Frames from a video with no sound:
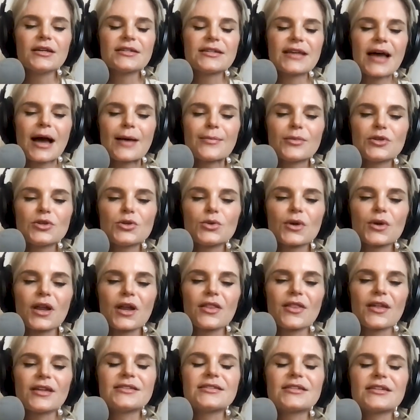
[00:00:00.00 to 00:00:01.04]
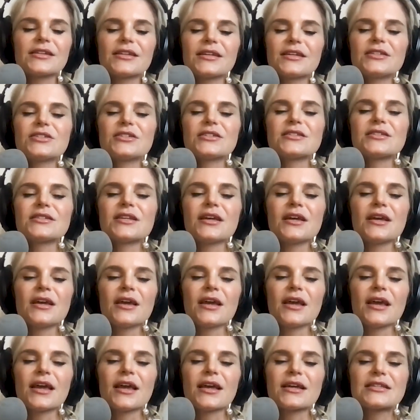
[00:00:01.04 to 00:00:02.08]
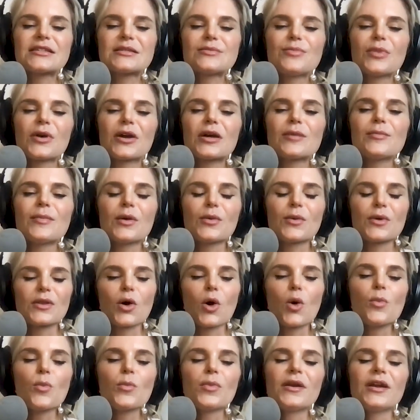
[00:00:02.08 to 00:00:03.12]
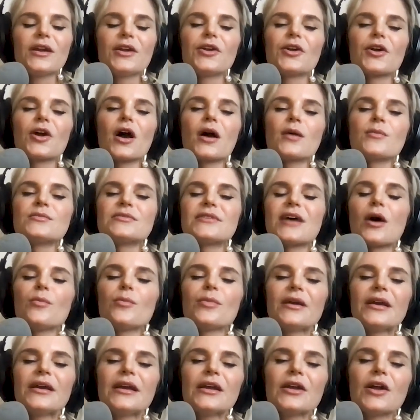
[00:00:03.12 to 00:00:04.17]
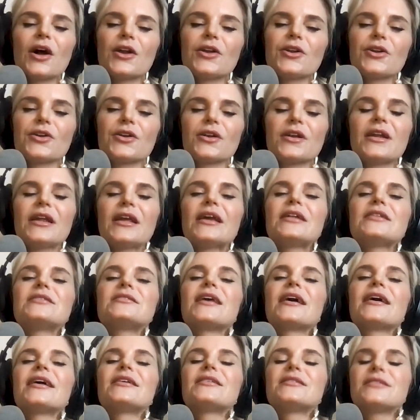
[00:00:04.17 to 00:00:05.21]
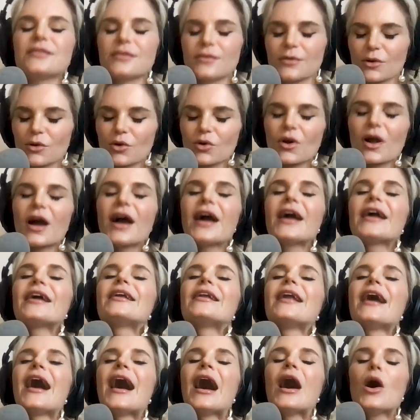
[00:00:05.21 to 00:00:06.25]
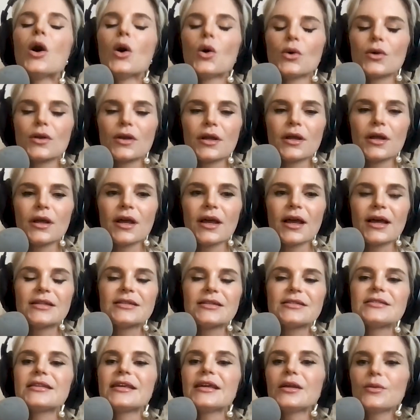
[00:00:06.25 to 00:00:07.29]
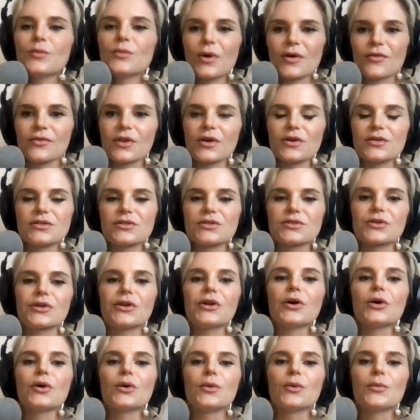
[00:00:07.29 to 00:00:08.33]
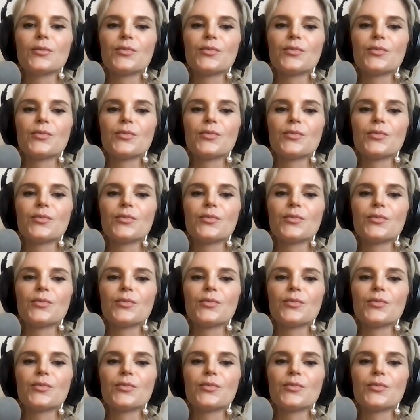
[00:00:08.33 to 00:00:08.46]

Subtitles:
tap into it authentically, just experiment with opening your arms out, being on your knees, like crying out and seeing what flows through.